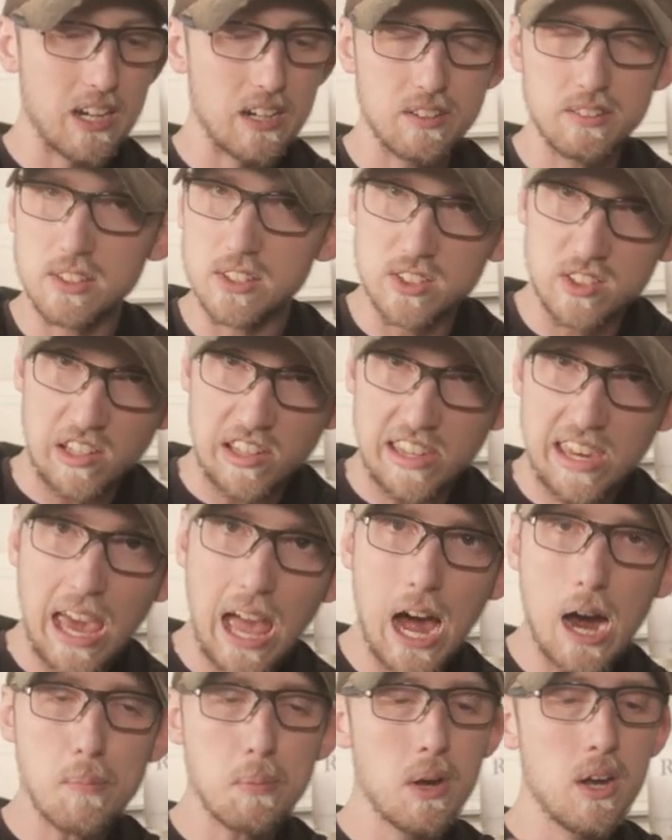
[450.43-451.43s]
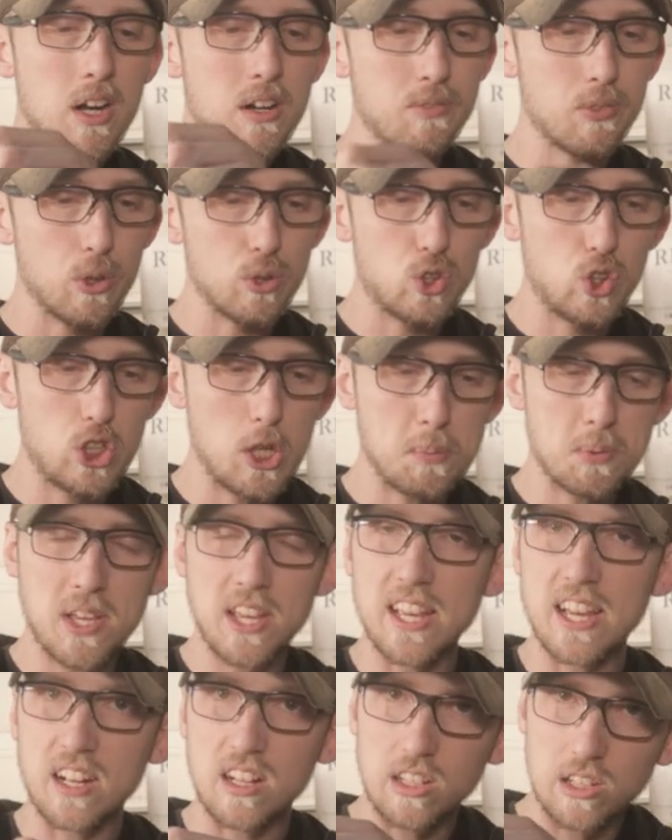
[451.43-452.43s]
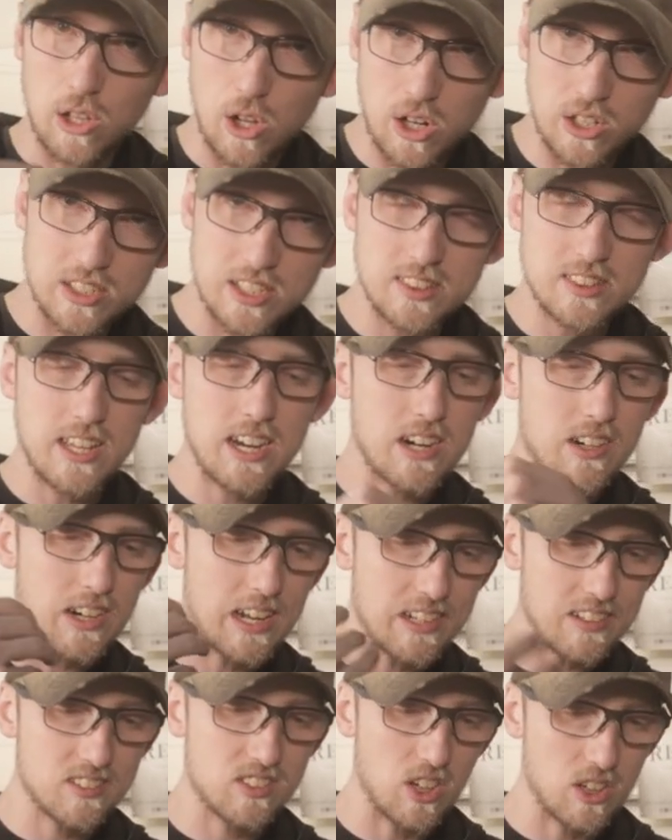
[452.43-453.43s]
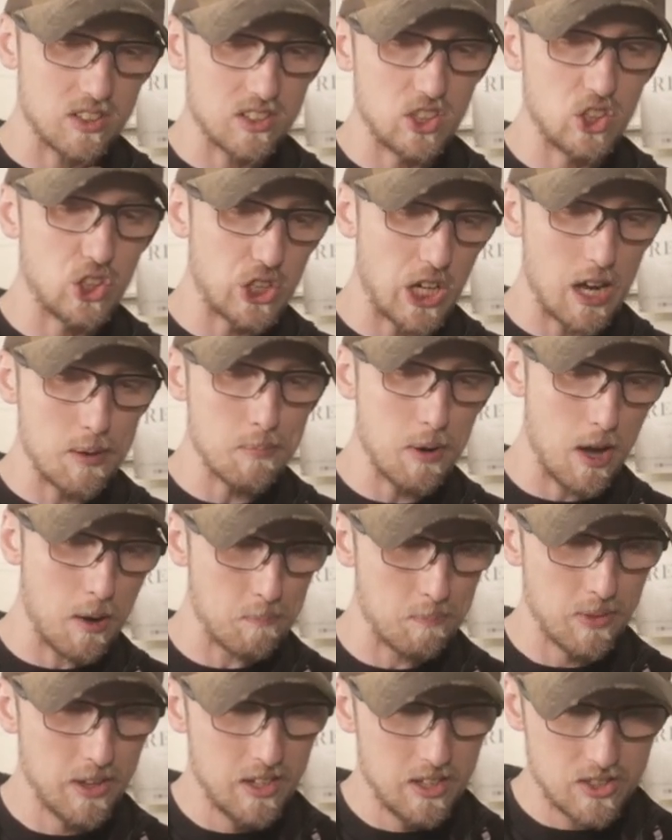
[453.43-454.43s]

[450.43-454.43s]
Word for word: And if there's a gap, those chips can get clogged in there and start to jam up.